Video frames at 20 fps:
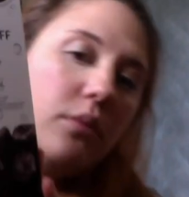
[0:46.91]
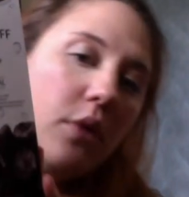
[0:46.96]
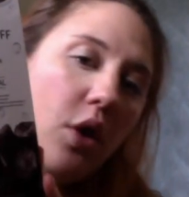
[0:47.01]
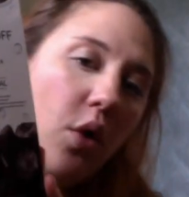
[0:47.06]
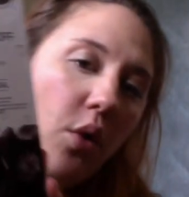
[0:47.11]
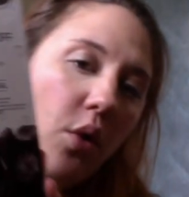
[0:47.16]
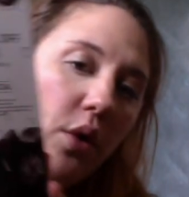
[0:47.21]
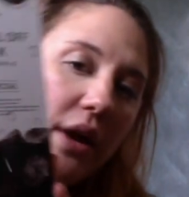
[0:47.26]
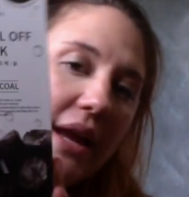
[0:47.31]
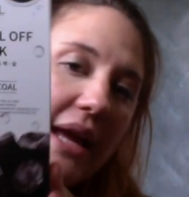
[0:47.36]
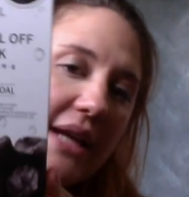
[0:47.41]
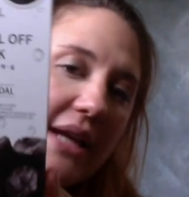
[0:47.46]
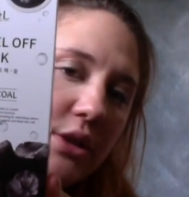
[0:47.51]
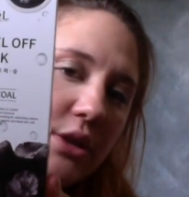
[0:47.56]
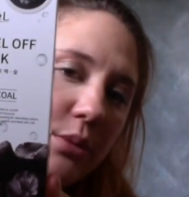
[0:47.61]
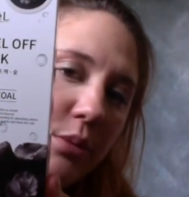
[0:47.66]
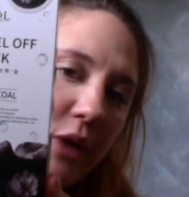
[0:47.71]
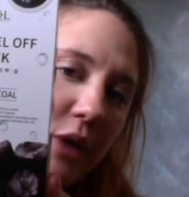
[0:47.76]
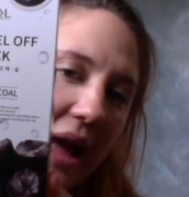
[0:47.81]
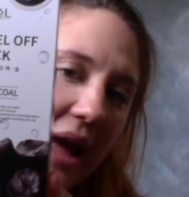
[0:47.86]

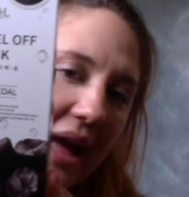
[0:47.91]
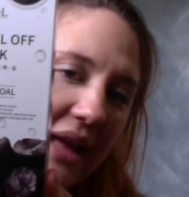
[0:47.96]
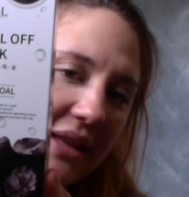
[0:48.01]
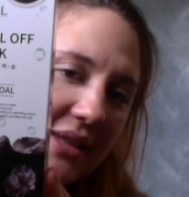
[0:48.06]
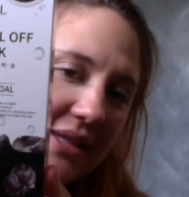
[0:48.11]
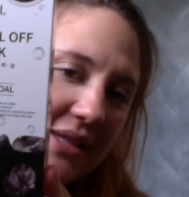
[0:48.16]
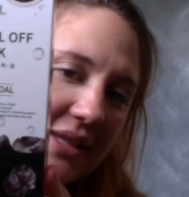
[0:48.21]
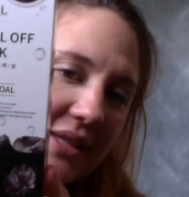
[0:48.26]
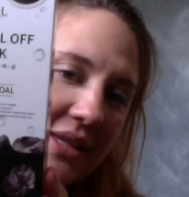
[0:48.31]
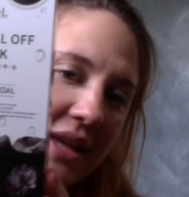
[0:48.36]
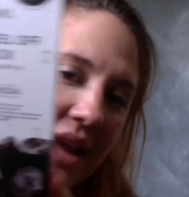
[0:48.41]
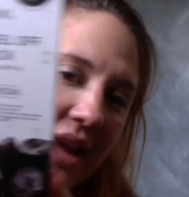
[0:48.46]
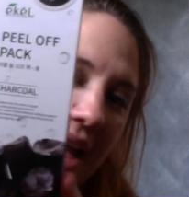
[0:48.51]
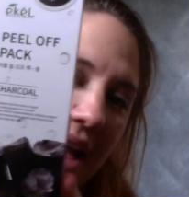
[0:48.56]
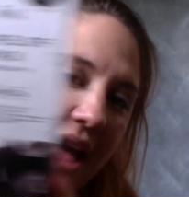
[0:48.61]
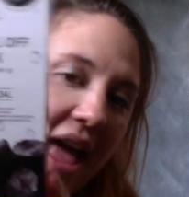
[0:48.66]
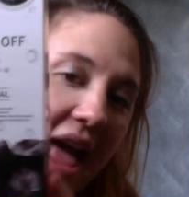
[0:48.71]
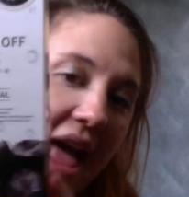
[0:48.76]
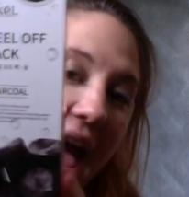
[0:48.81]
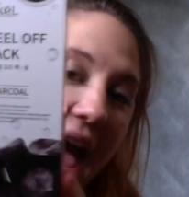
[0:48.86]
Oriental brands.
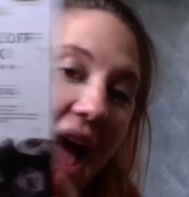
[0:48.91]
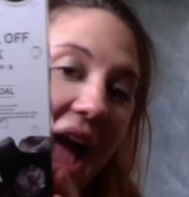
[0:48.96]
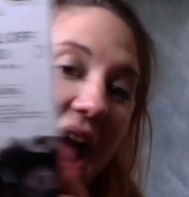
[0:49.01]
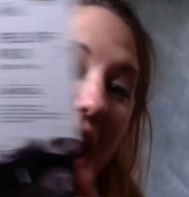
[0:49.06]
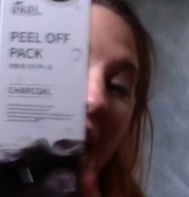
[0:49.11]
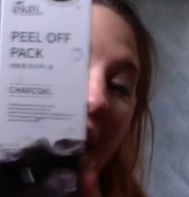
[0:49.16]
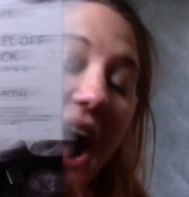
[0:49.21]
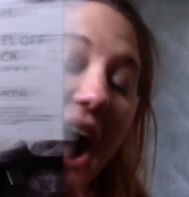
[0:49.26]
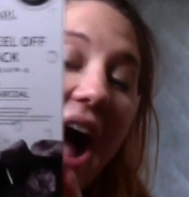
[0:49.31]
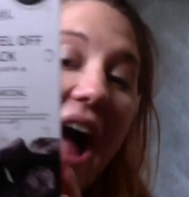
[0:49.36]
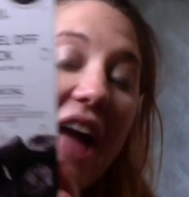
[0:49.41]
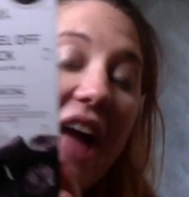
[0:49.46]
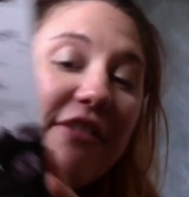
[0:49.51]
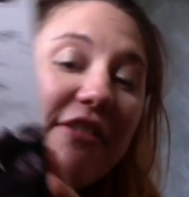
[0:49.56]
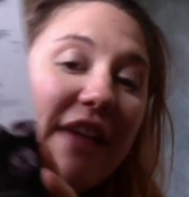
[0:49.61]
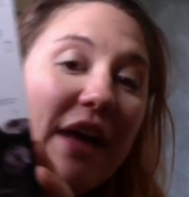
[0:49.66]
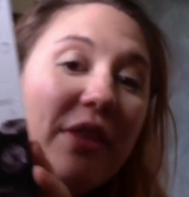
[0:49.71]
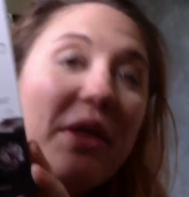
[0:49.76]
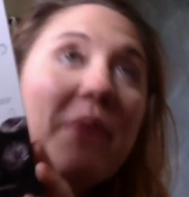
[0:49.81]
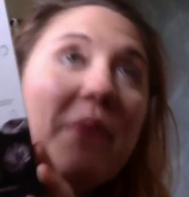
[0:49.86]
And I
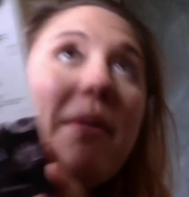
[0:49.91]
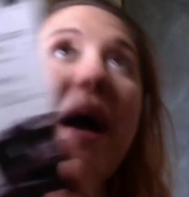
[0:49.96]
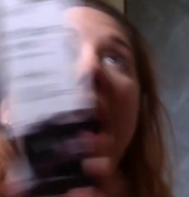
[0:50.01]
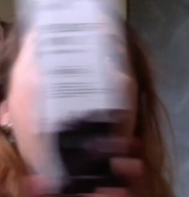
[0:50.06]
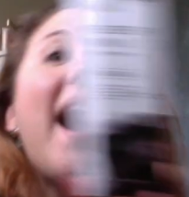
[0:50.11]
found them,